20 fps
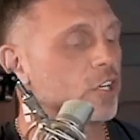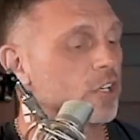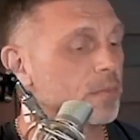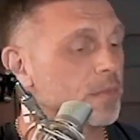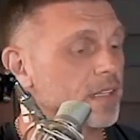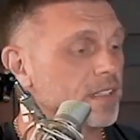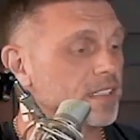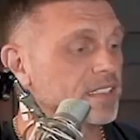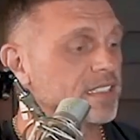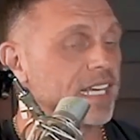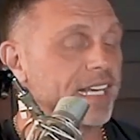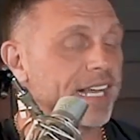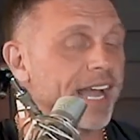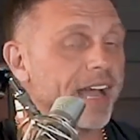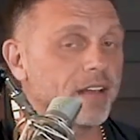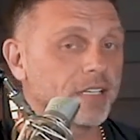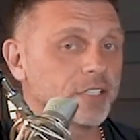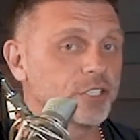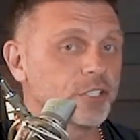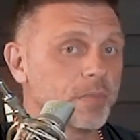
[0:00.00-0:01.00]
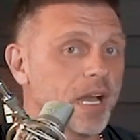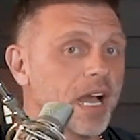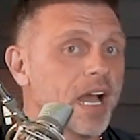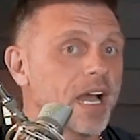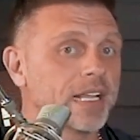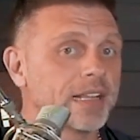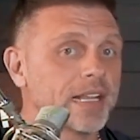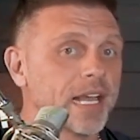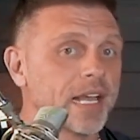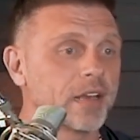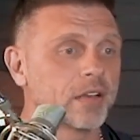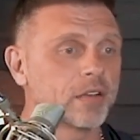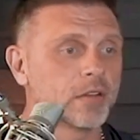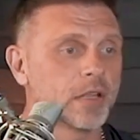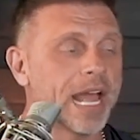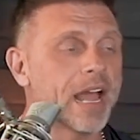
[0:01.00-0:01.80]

Talking about the psychology behind that,